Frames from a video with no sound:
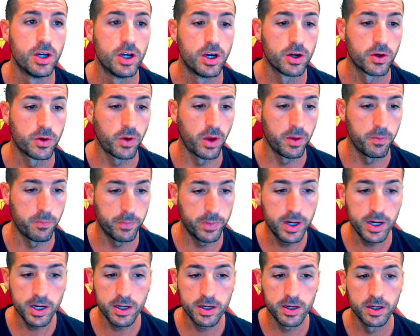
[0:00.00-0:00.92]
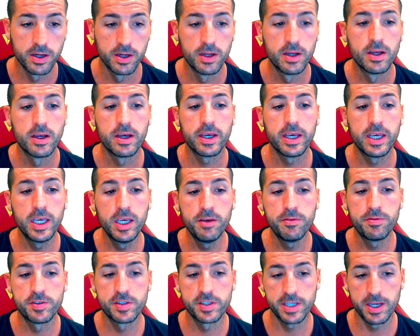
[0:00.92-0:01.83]
Going back,
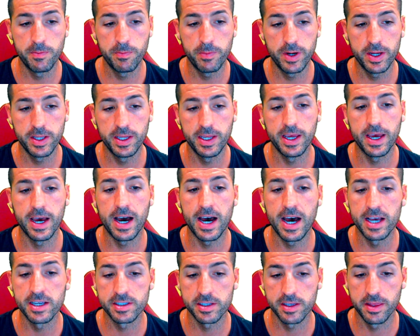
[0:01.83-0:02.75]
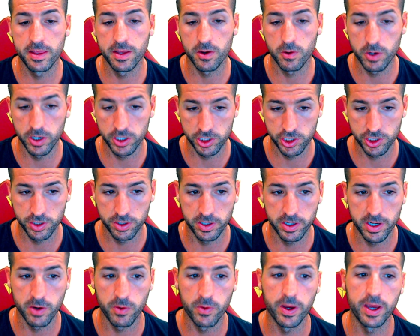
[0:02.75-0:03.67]
if somebody asks the question
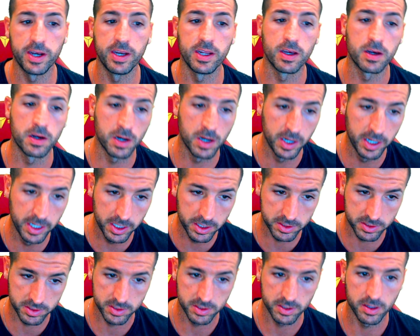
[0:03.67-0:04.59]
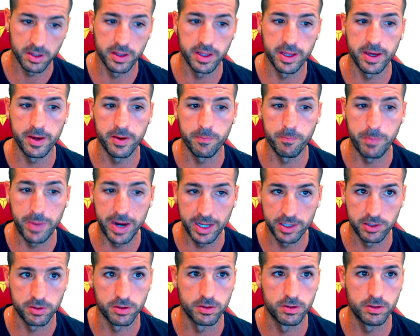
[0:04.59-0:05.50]
now and he clicks the
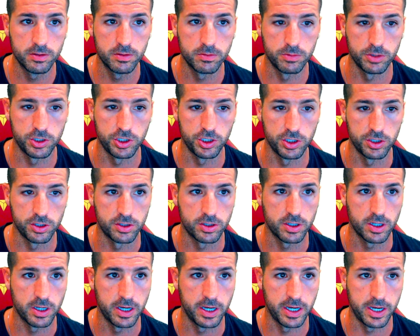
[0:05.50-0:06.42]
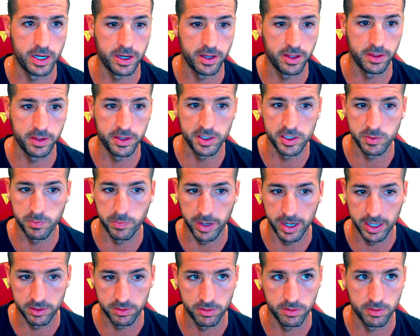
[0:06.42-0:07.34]
button, which is this
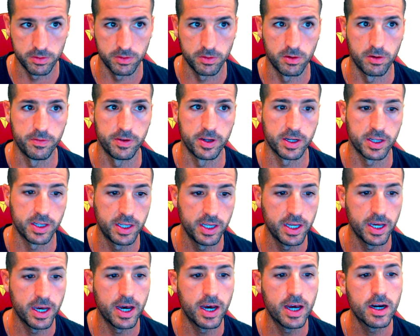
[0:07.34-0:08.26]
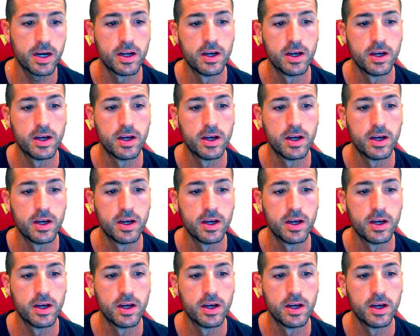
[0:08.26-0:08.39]
button over here,